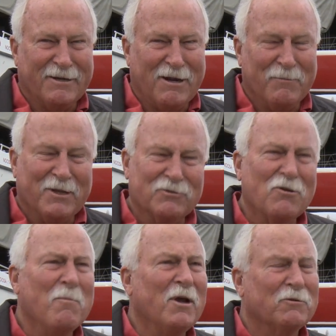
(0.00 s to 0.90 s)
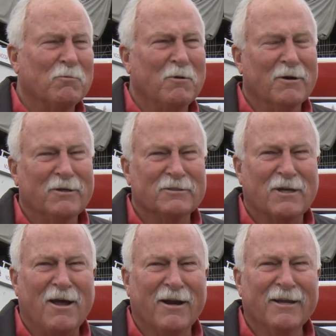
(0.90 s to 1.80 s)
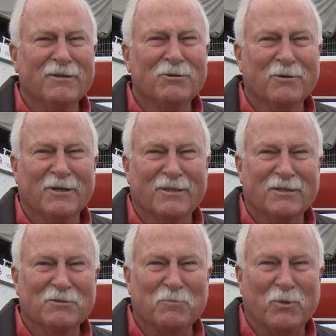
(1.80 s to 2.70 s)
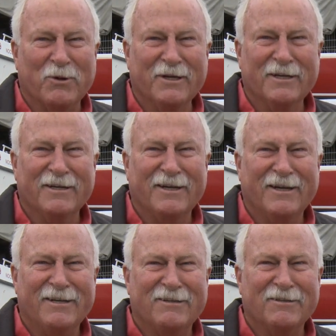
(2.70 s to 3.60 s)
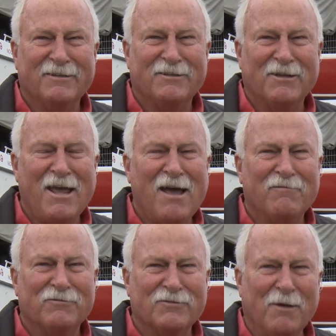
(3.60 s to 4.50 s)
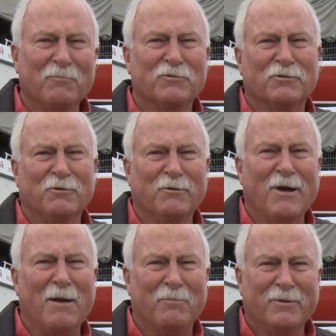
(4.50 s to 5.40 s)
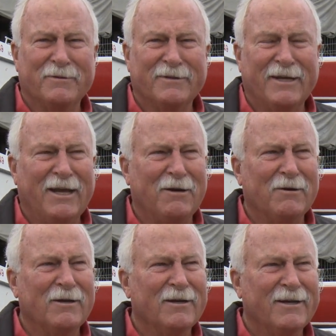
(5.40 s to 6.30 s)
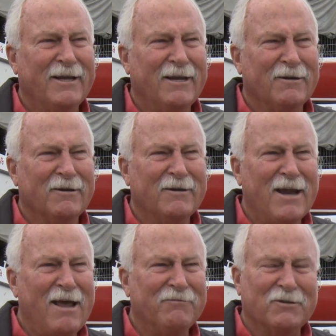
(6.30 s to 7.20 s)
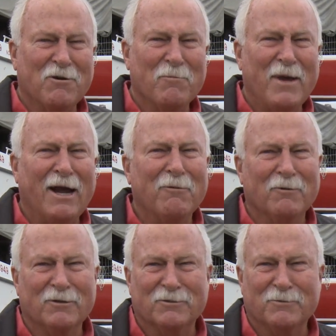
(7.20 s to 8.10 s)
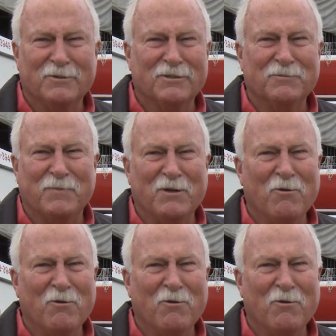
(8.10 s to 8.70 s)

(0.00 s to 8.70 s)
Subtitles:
I mean, so much work has gone into it at this point to have something screw up and have to go backwards would just be